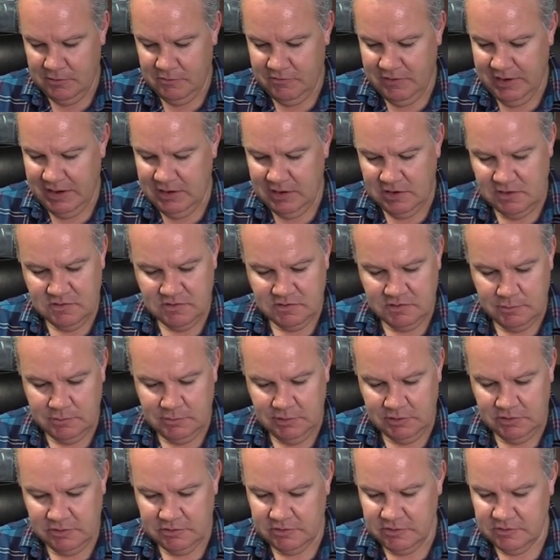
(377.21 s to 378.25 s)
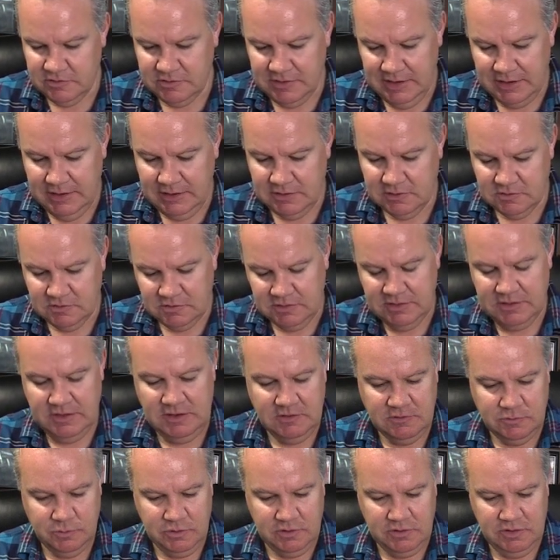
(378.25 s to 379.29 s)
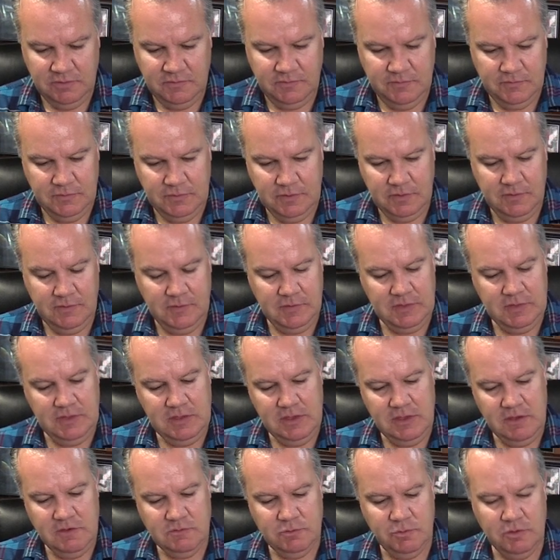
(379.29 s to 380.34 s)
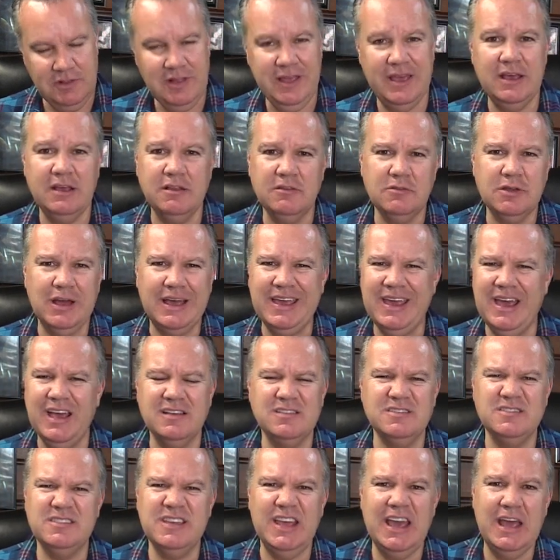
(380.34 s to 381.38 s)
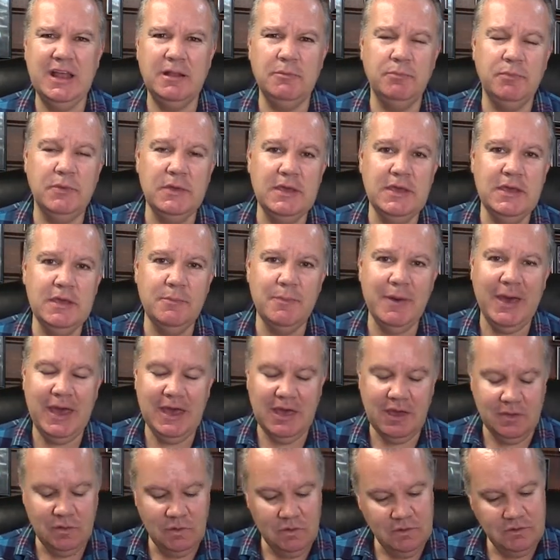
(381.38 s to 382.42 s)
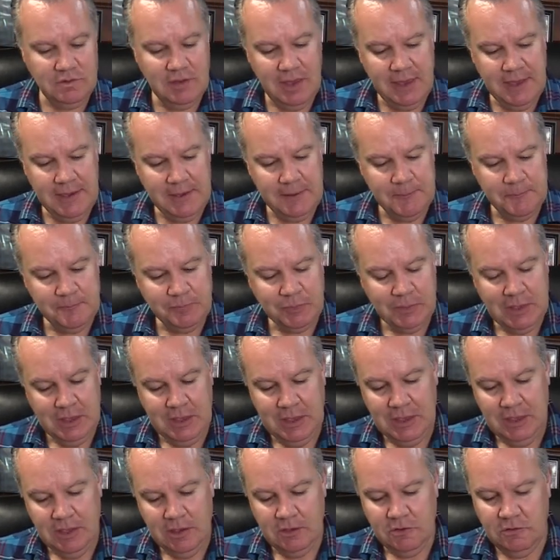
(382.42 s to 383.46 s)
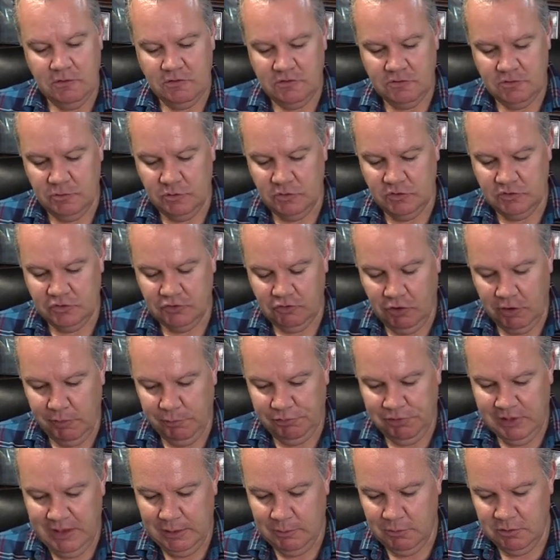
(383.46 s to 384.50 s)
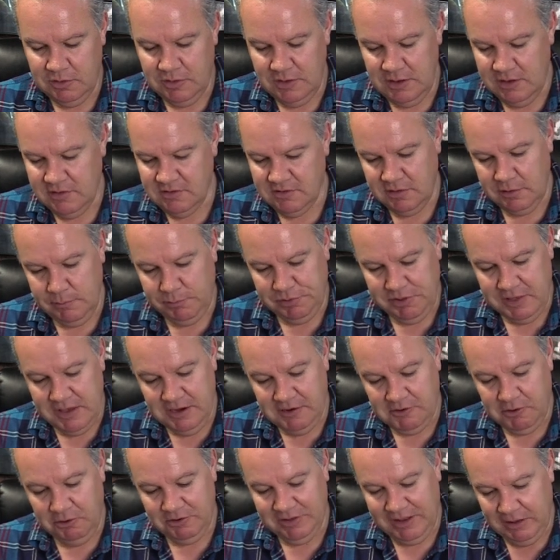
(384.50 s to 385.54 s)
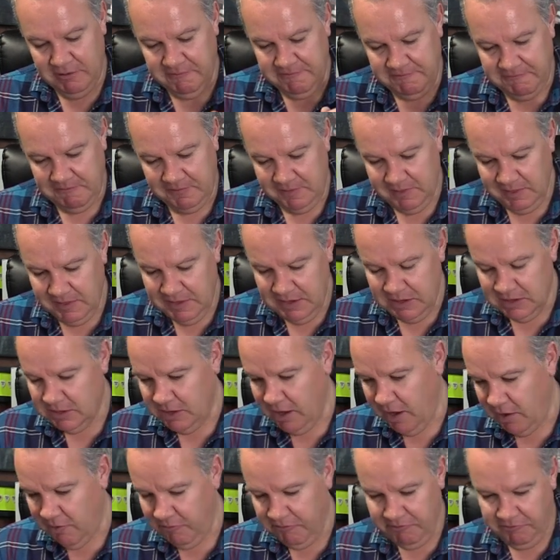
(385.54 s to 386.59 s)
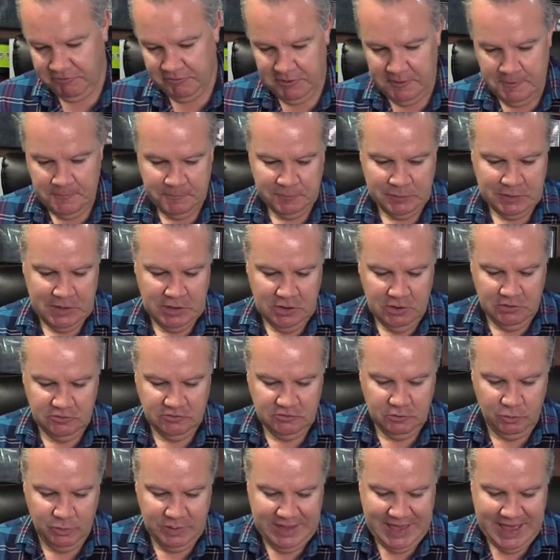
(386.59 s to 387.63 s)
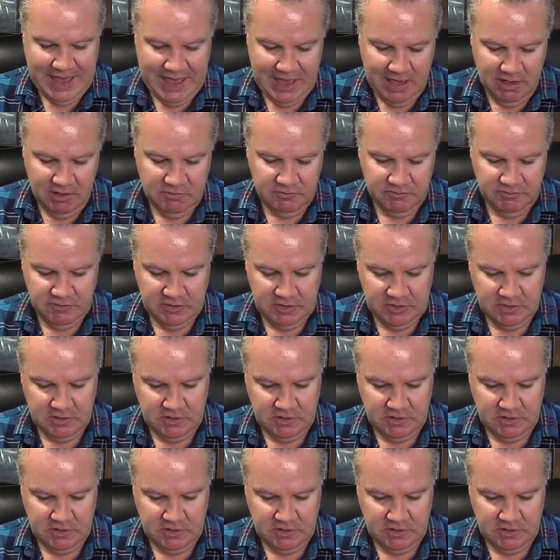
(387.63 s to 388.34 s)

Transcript: very similar designs. These were, these were like, I guess, 10p back in the day. Used to enjoy playing with these in the playground. And funnily enough, so we have